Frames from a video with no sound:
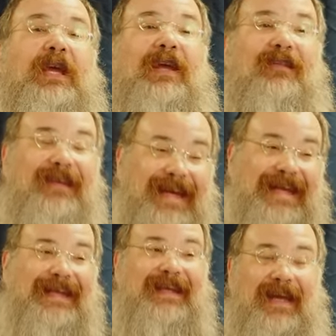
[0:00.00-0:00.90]
It's
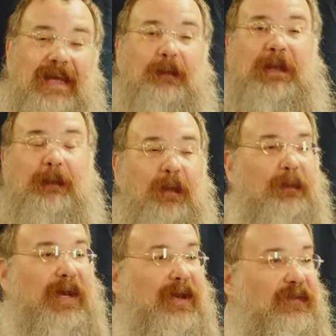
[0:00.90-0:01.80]
not like people
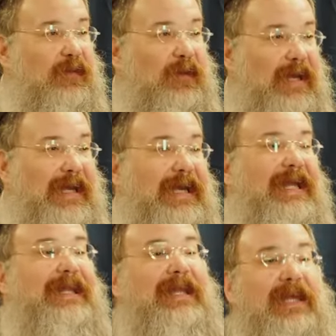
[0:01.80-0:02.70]
pass away
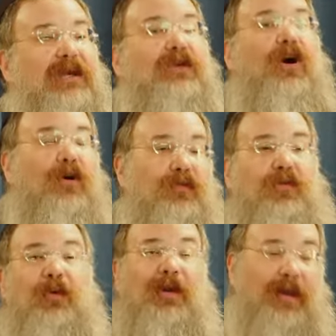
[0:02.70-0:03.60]
and then they go
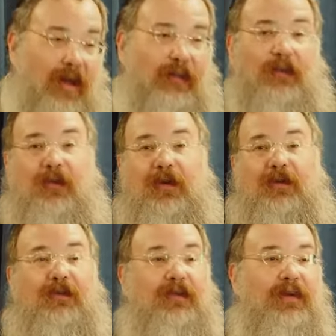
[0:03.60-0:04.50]
to another
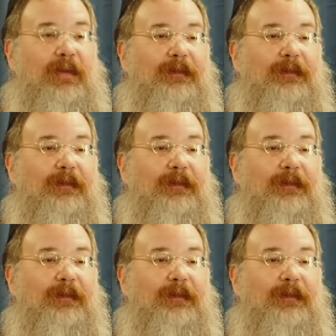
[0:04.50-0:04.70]
world.